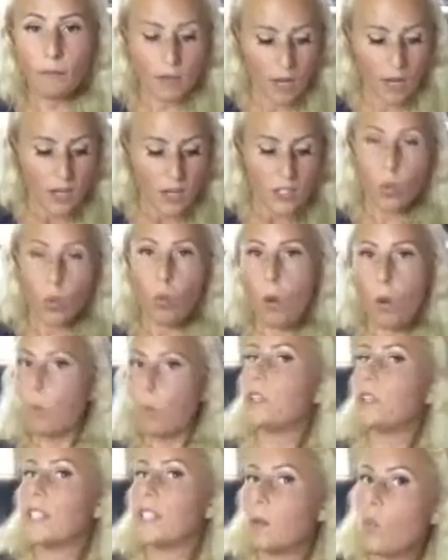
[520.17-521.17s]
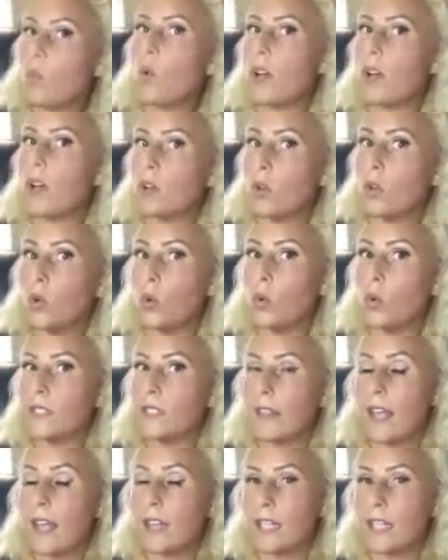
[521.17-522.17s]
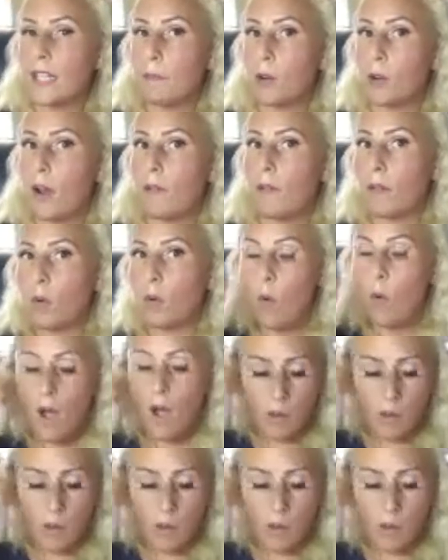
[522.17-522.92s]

So what would someone who is in that demographic want?